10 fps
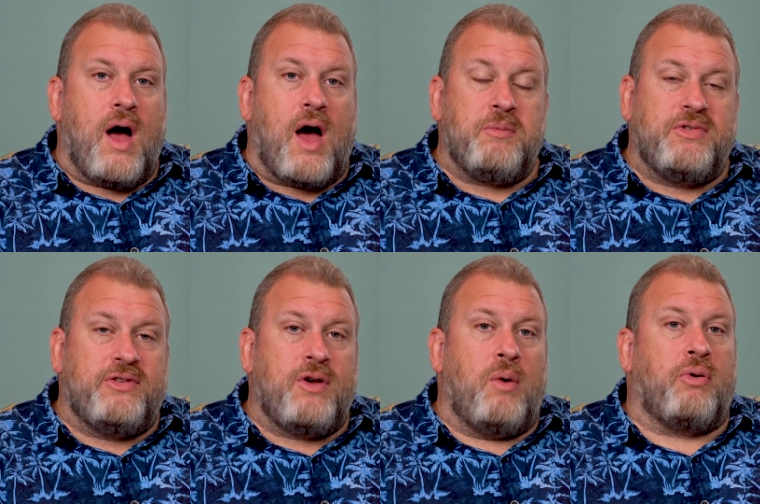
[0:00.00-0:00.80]
I'm
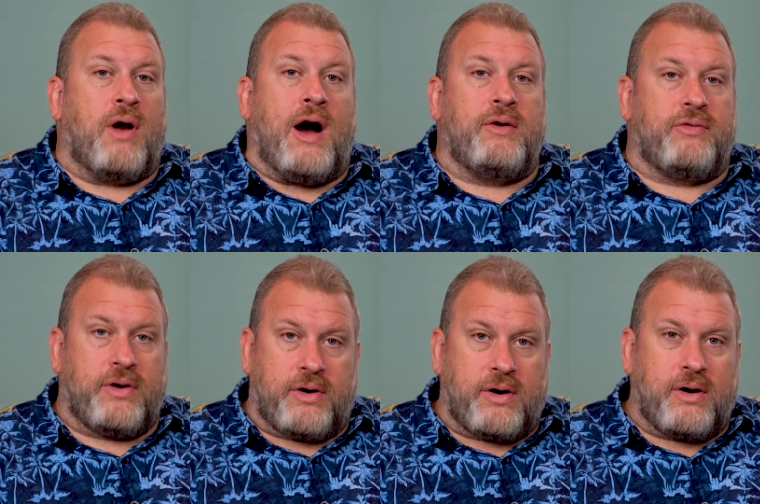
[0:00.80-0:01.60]
so proud of
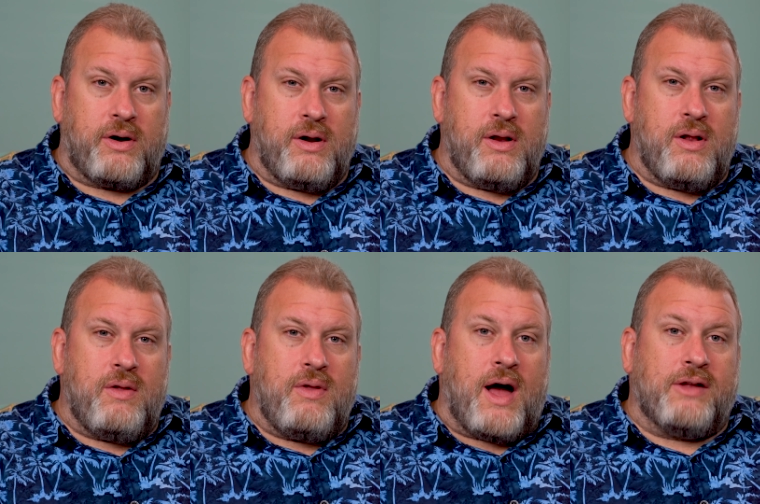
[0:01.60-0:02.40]
her
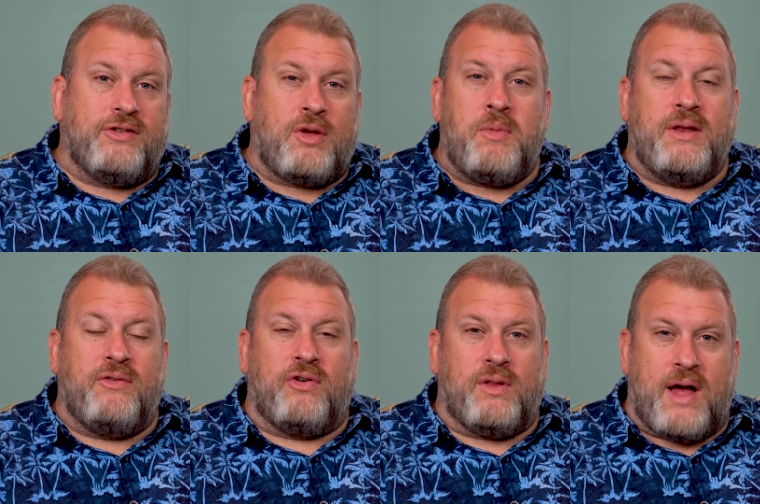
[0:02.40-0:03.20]
on so many
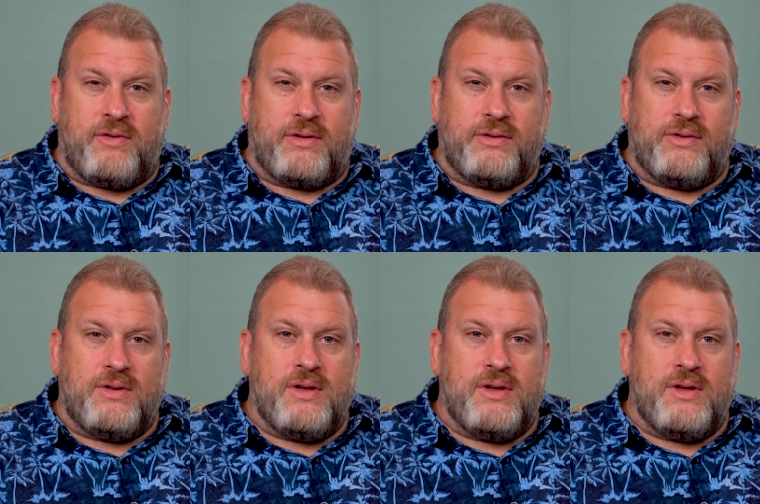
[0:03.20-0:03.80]
different levels.